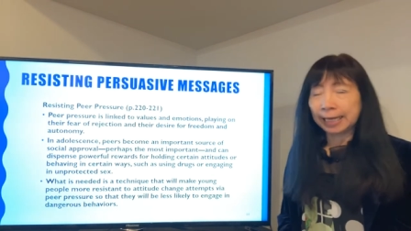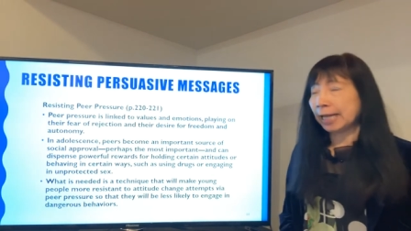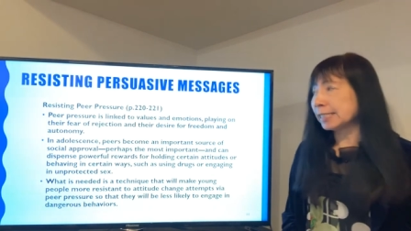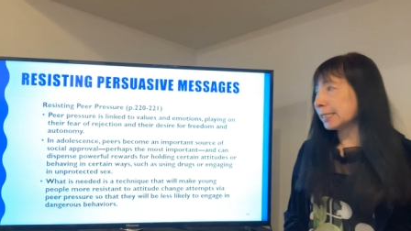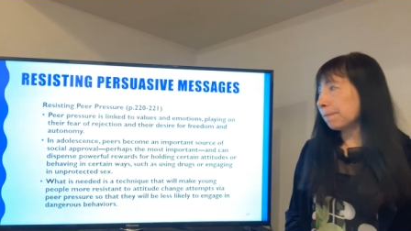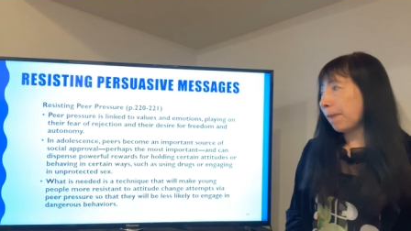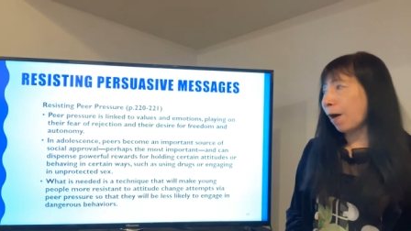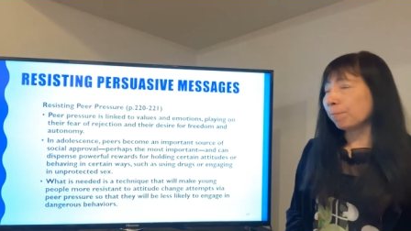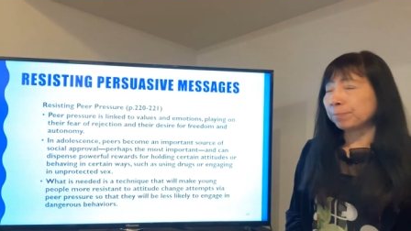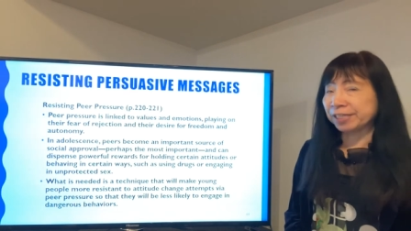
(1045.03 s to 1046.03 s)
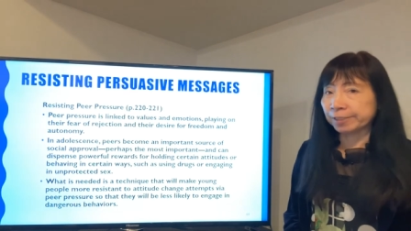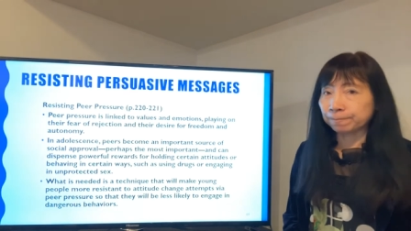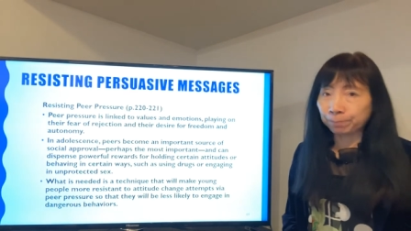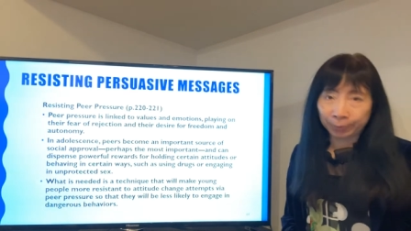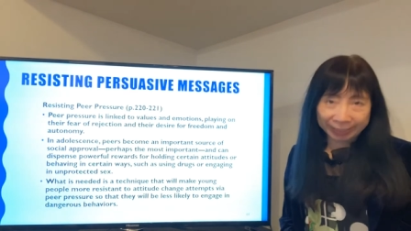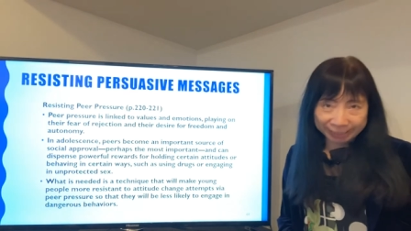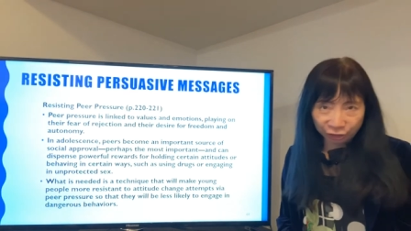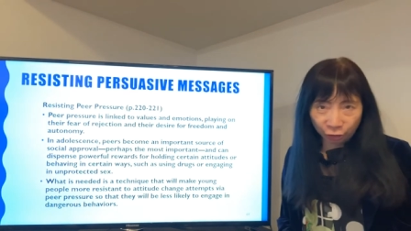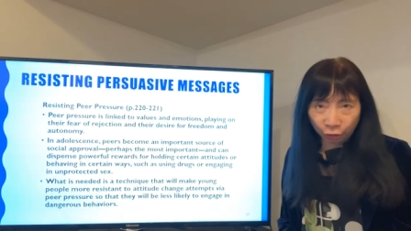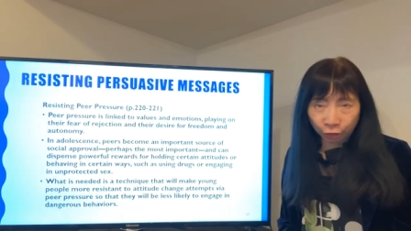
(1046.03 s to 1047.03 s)
It's about peer
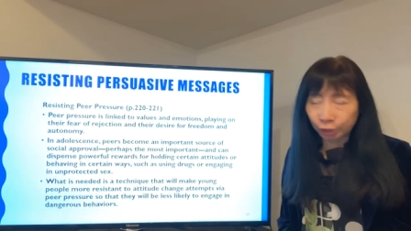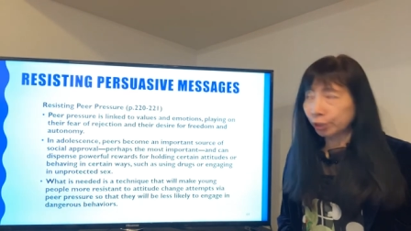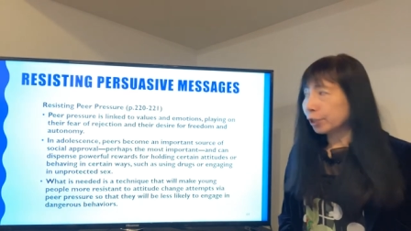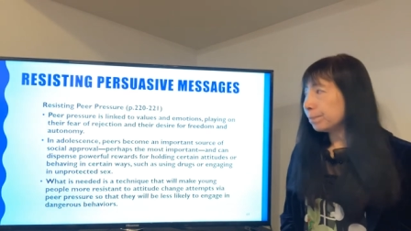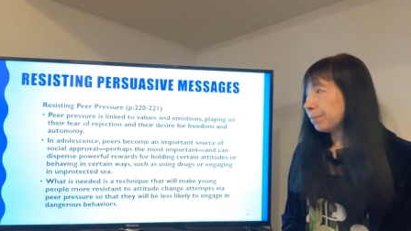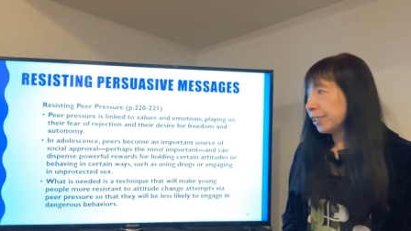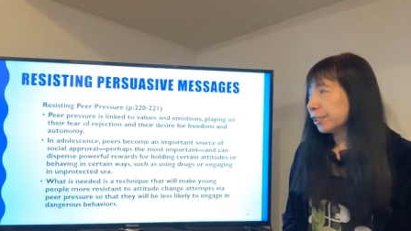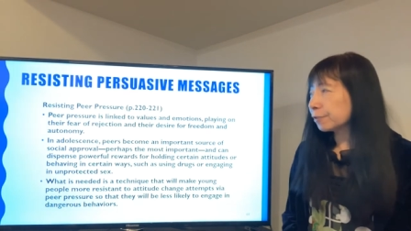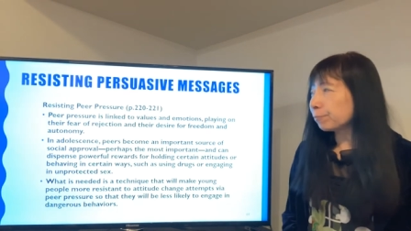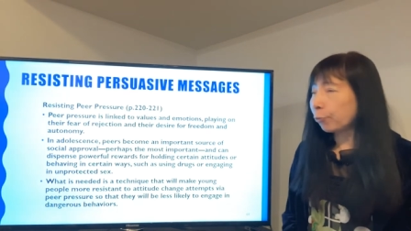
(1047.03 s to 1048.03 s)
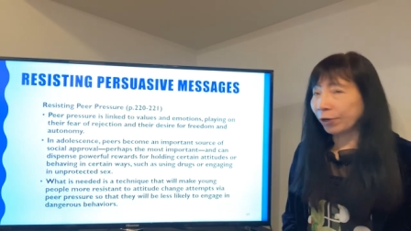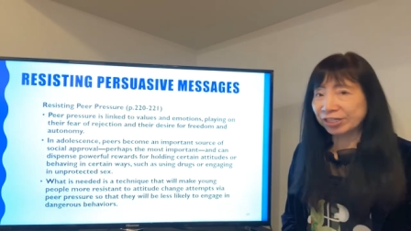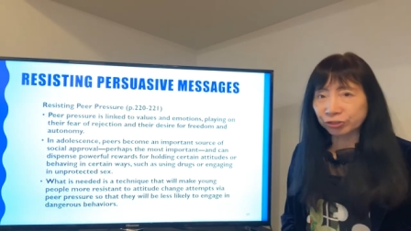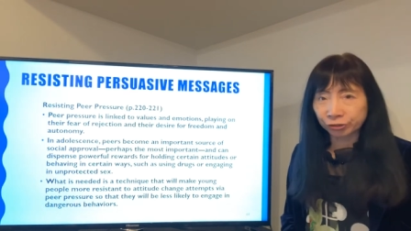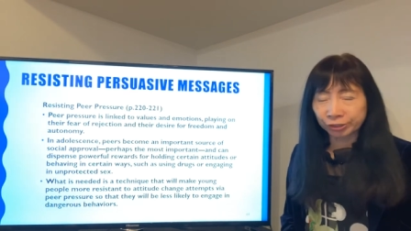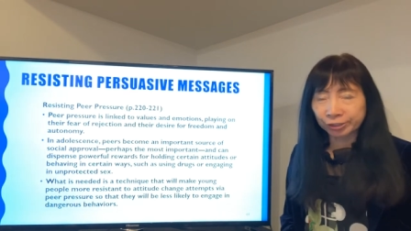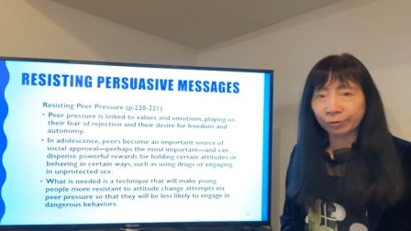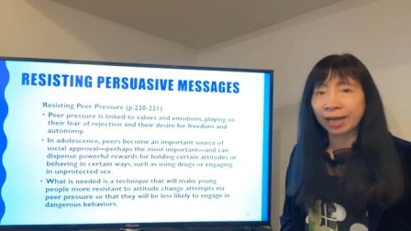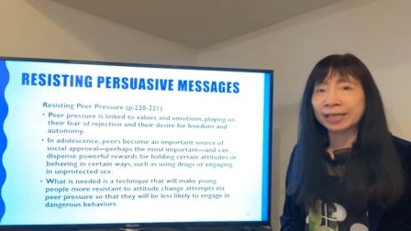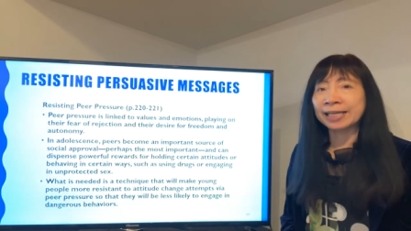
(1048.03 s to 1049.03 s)
pressure, peer pressure,
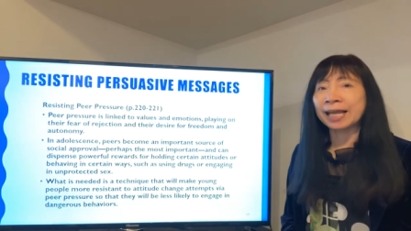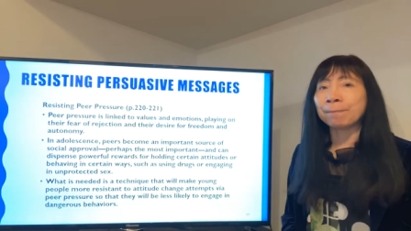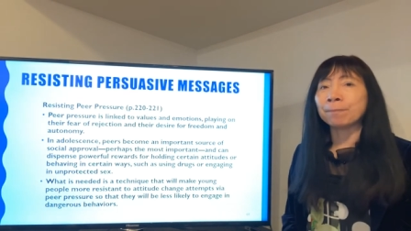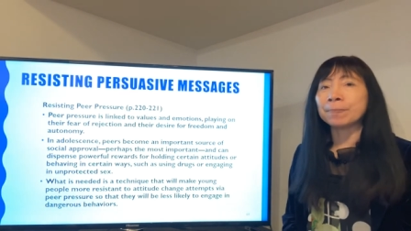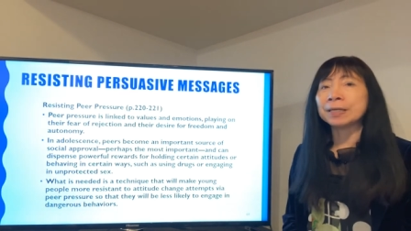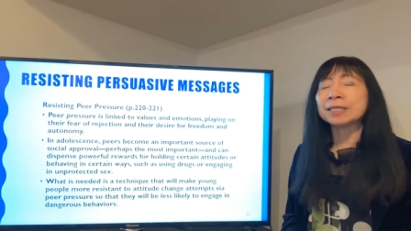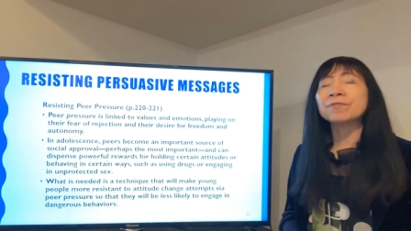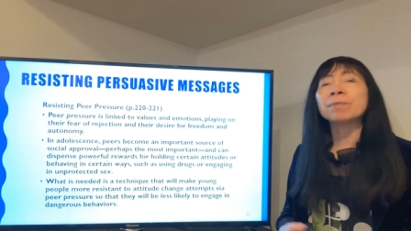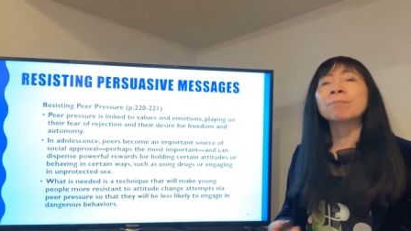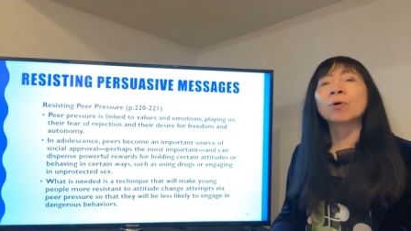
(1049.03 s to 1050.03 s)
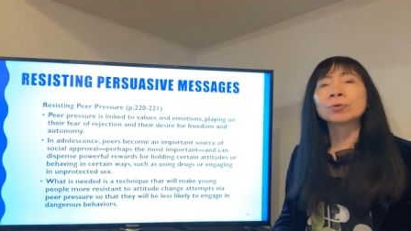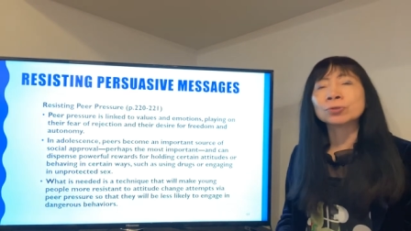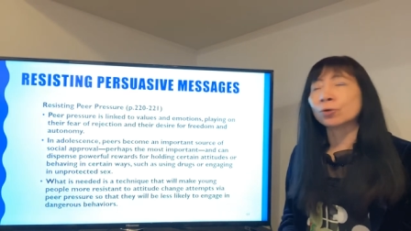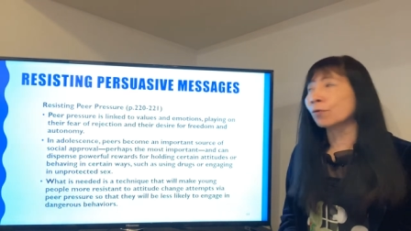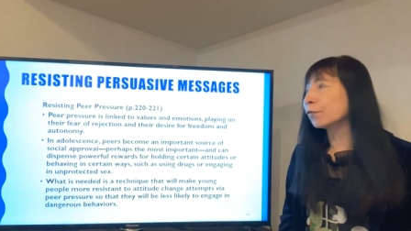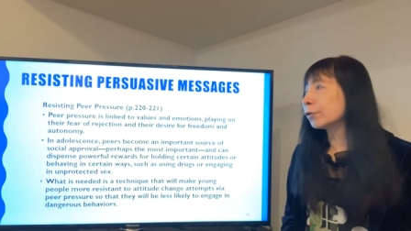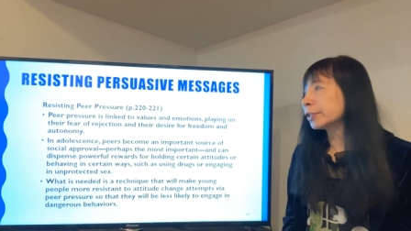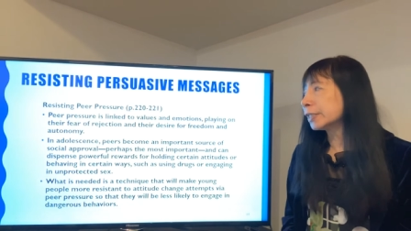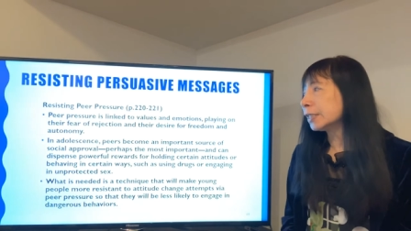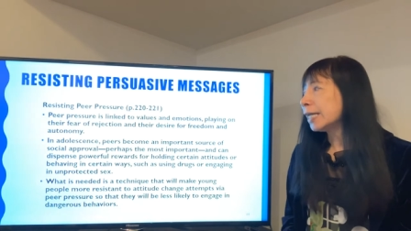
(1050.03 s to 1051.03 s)
right? They are even more so for
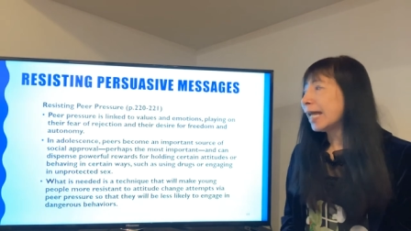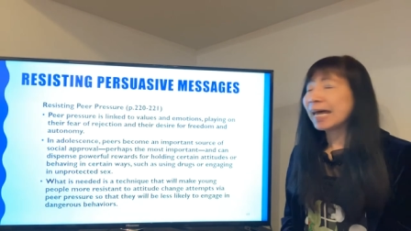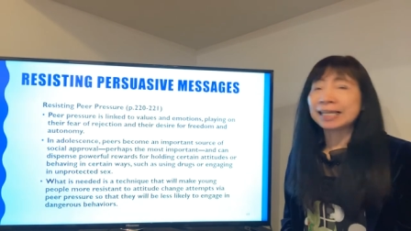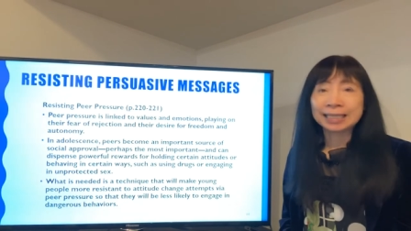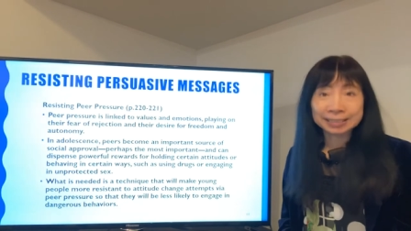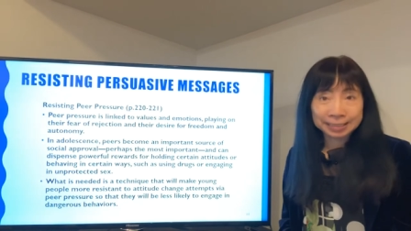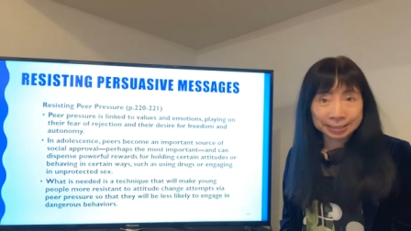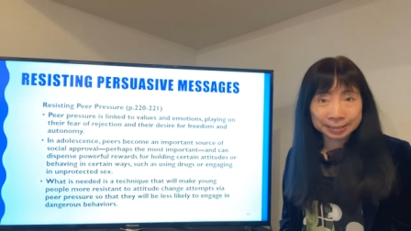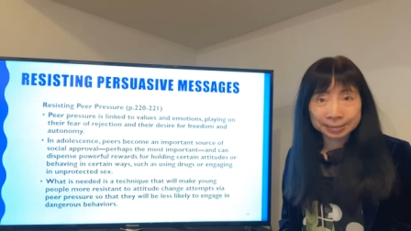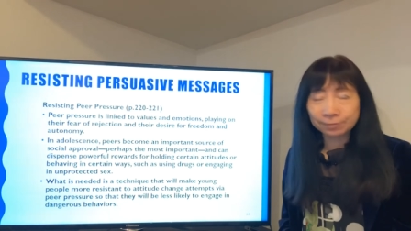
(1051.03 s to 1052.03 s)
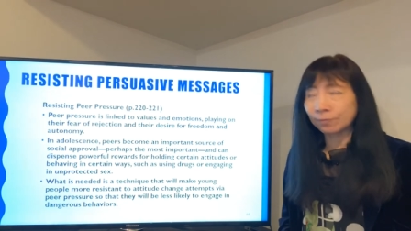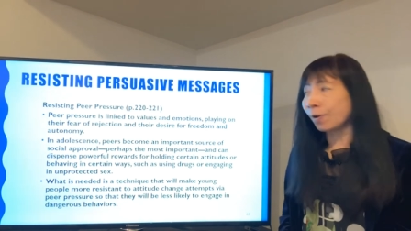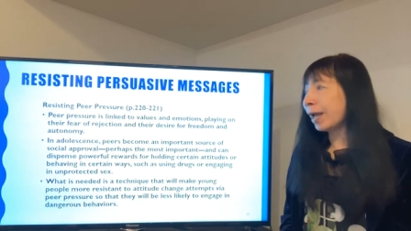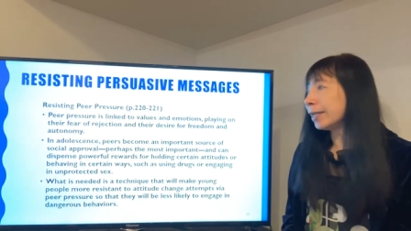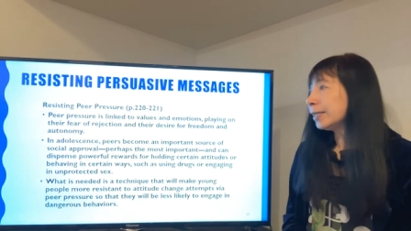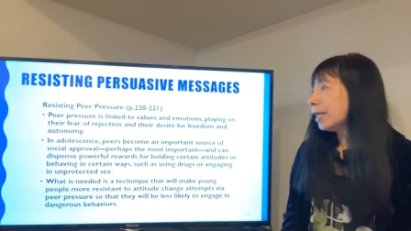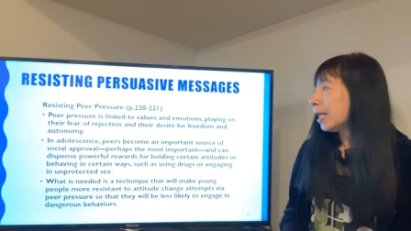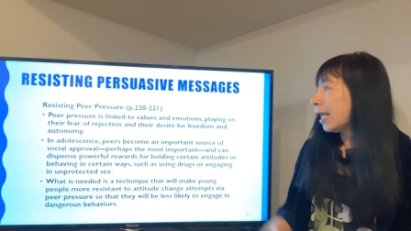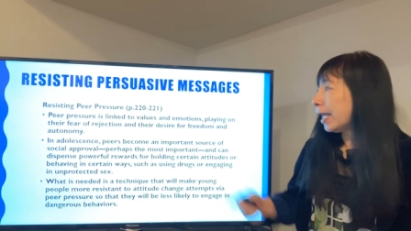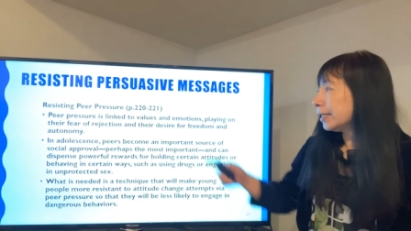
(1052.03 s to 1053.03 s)
the adolescents, right?
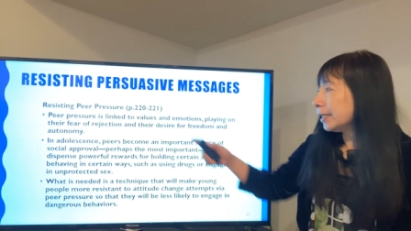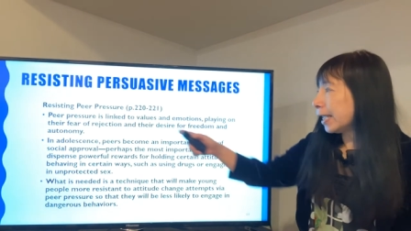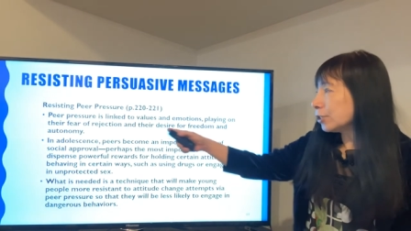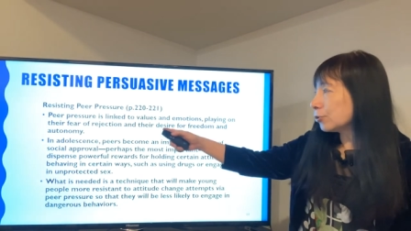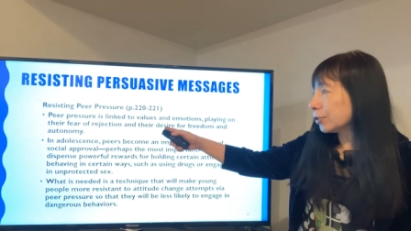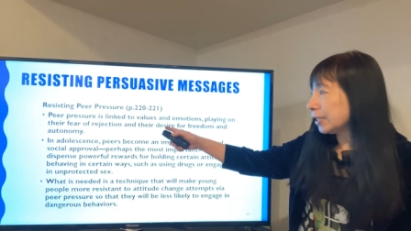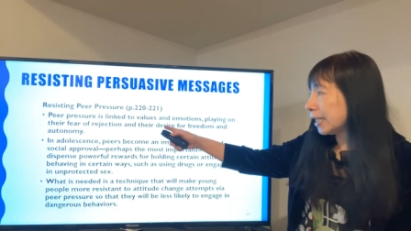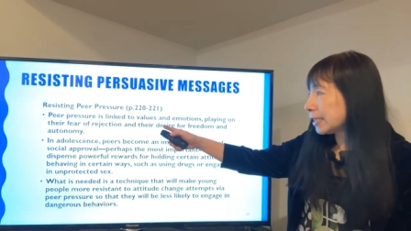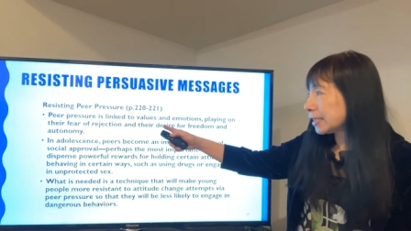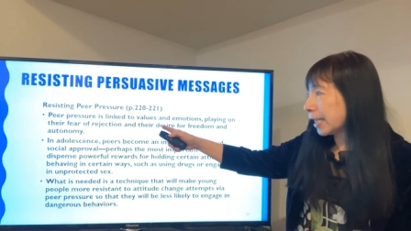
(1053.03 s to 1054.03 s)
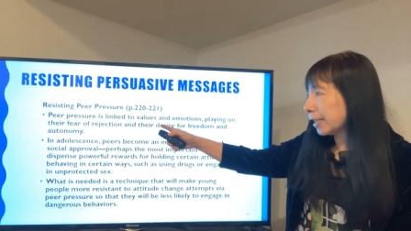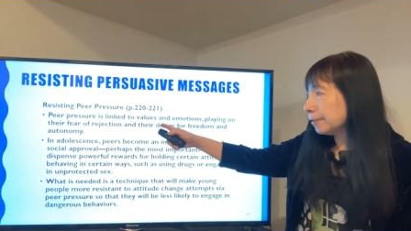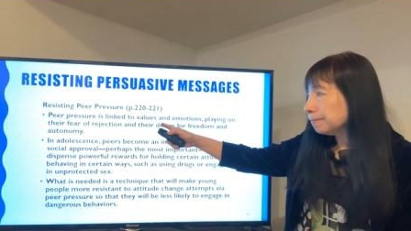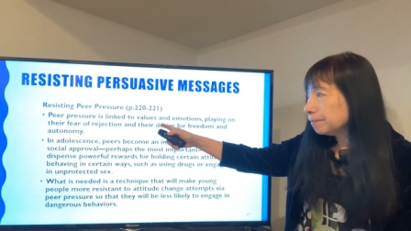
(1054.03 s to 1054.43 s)
And actually they say